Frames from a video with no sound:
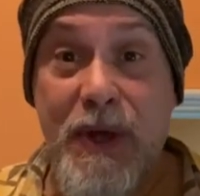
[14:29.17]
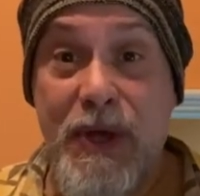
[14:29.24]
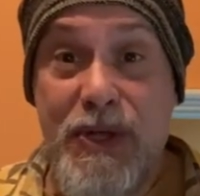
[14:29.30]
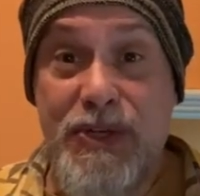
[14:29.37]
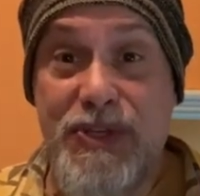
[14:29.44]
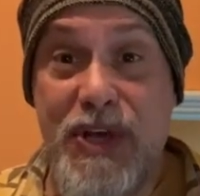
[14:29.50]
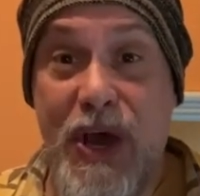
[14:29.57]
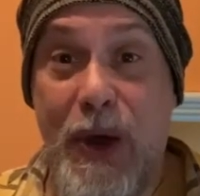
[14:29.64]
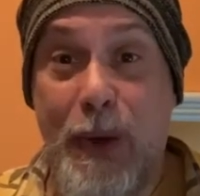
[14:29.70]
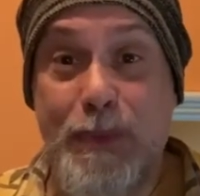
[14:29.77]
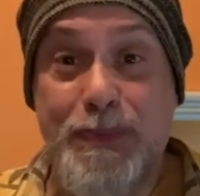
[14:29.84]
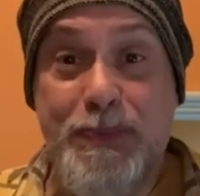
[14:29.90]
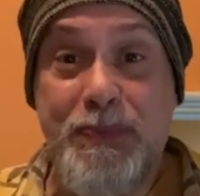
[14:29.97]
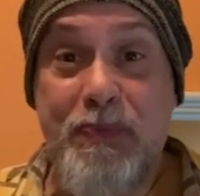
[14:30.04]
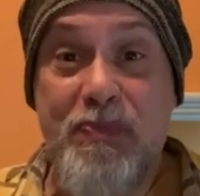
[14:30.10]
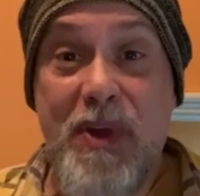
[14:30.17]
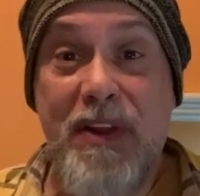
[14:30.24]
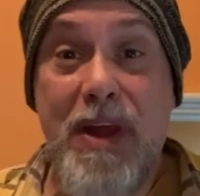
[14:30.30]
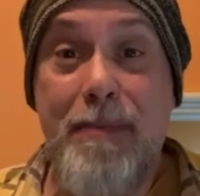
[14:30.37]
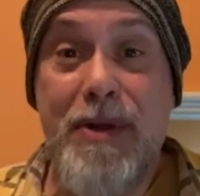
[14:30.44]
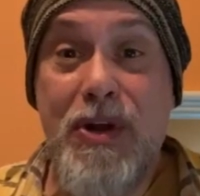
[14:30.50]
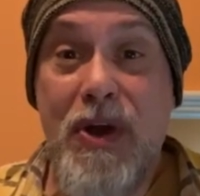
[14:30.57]
So let
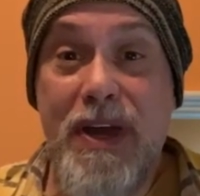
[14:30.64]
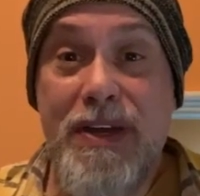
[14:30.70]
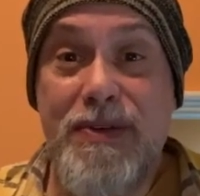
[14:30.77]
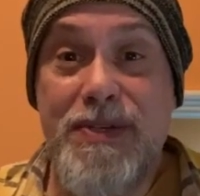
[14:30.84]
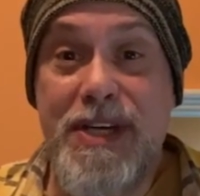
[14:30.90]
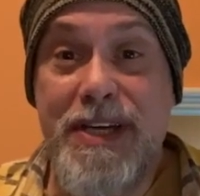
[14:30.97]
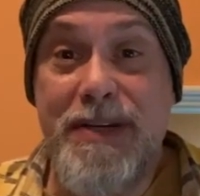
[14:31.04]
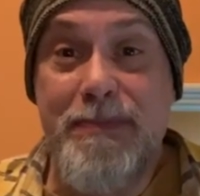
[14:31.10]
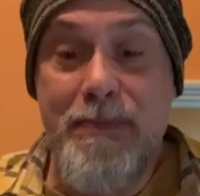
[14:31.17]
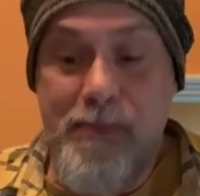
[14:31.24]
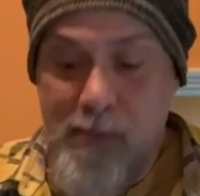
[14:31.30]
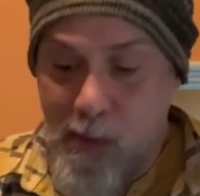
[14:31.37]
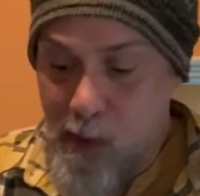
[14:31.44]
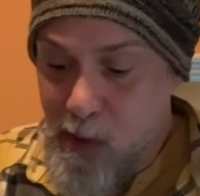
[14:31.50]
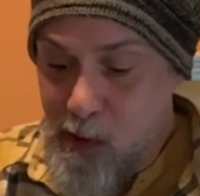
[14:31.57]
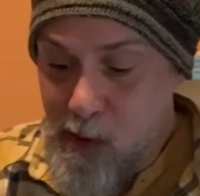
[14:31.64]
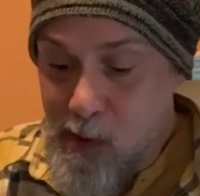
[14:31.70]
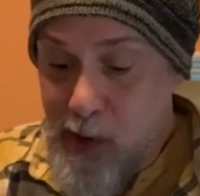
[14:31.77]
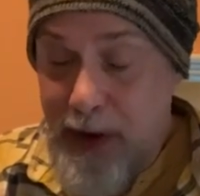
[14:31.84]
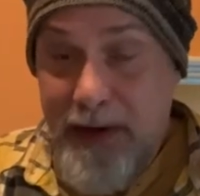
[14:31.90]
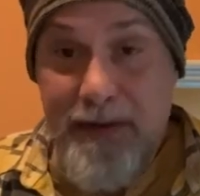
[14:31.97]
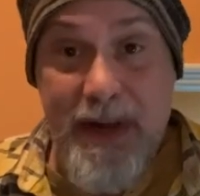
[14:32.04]
me know how you did.
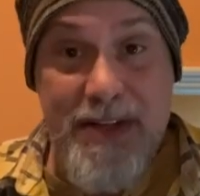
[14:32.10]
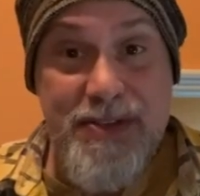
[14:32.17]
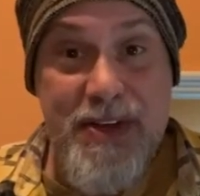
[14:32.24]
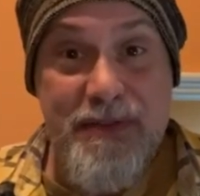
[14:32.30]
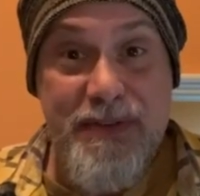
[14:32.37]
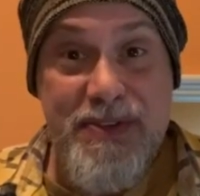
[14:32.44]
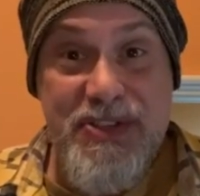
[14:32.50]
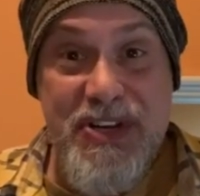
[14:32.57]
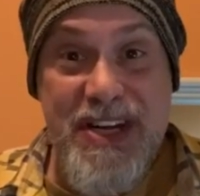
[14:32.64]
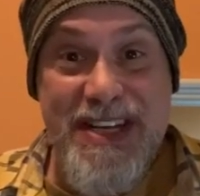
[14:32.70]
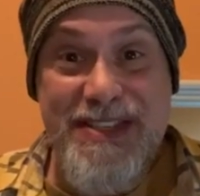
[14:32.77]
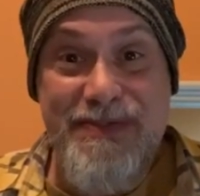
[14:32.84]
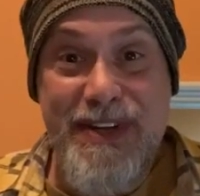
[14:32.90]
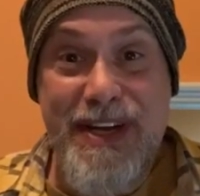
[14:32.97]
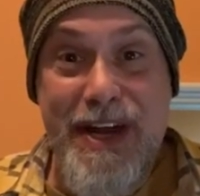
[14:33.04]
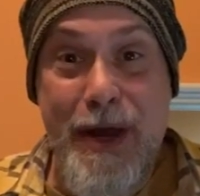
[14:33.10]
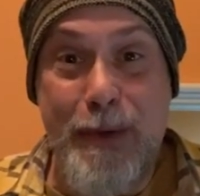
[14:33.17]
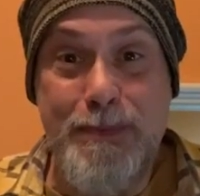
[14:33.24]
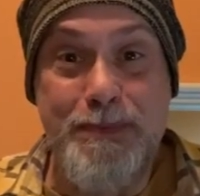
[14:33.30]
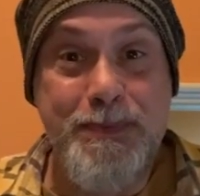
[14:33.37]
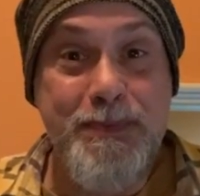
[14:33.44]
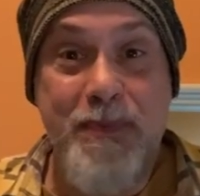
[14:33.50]
And that's it for today's video.
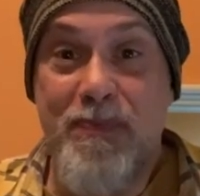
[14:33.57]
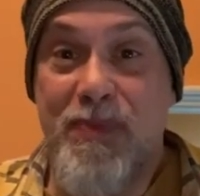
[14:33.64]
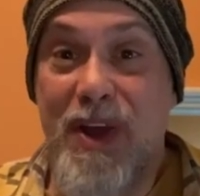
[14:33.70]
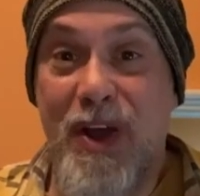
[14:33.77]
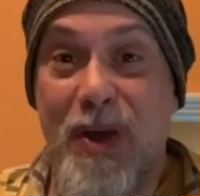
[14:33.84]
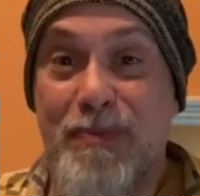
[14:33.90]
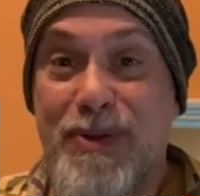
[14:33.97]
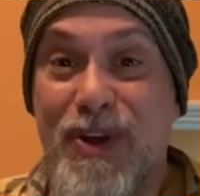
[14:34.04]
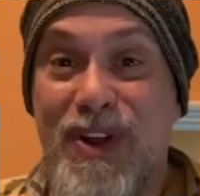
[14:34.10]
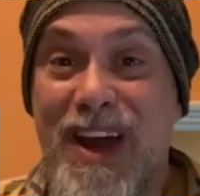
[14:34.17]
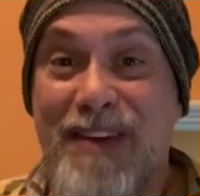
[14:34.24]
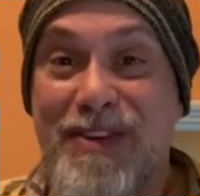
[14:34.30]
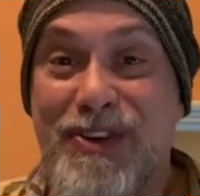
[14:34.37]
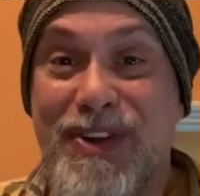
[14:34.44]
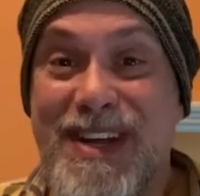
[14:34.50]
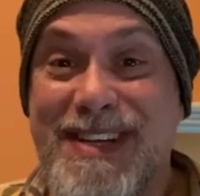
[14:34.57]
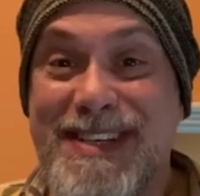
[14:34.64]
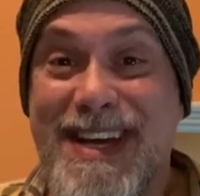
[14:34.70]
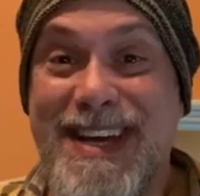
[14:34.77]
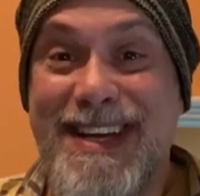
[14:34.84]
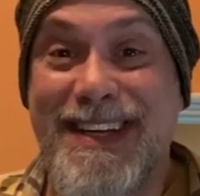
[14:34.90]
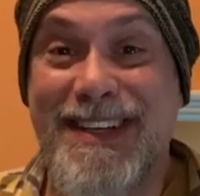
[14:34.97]
I hope you all have a great
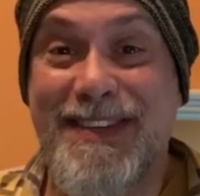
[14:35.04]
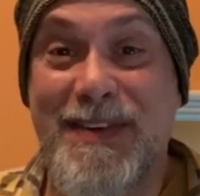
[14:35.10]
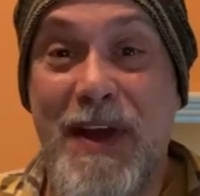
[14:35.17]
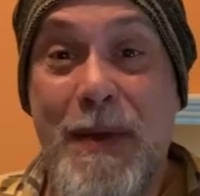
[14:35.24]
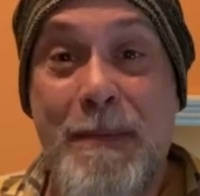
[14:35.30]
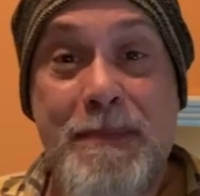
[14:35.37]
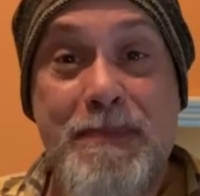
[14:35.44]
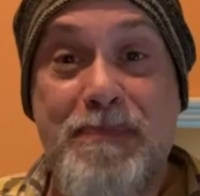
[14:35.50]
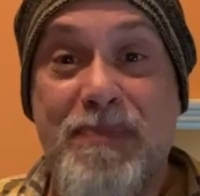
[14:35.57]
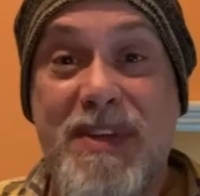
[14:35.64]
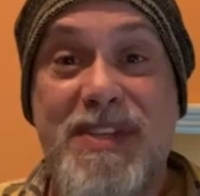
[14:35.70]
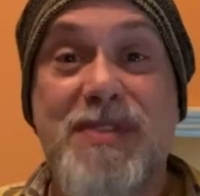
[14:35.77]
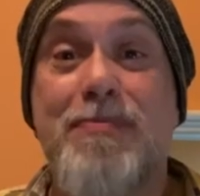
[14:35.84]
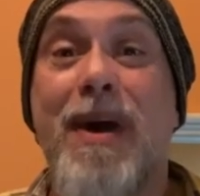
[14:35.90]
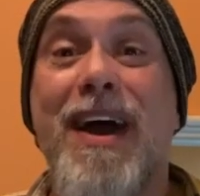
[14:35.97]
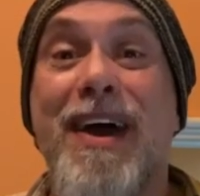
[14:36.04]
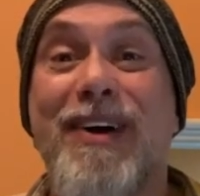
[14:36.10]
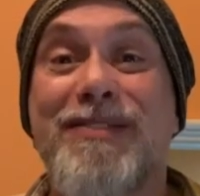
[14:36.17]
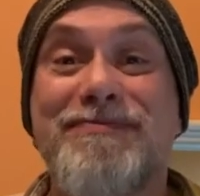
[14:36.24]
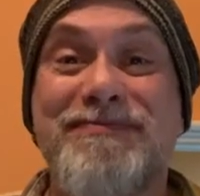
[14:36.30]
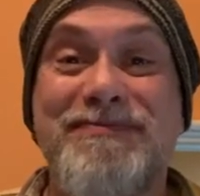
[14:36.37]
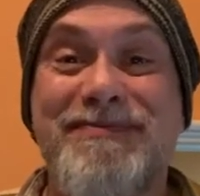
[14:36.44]
day and smile.
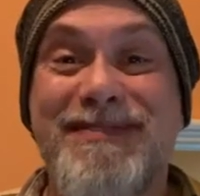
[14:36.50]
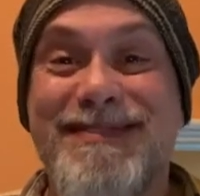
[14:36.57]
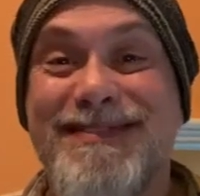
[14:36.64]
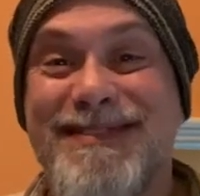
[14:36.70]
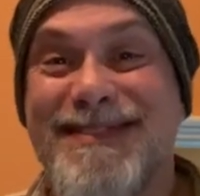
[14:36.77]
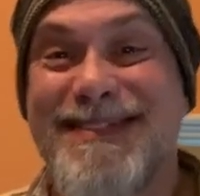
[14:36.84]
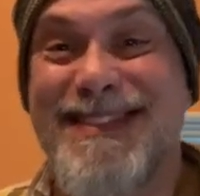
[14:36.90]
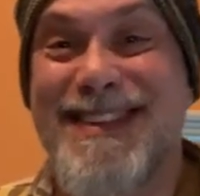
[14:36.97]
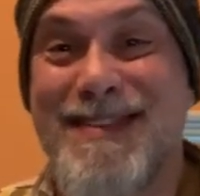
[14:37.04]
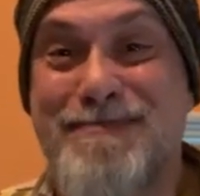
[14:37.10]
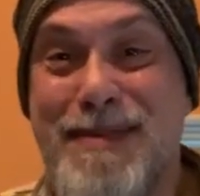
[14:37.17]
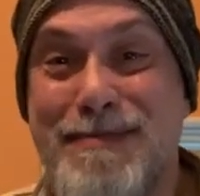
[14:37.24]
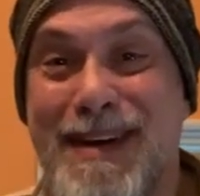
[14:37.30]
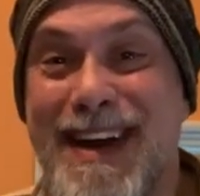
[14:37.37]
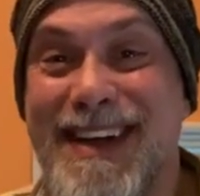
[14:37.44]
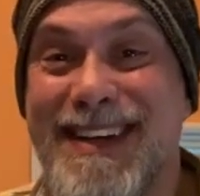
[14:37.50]
Bye-bye.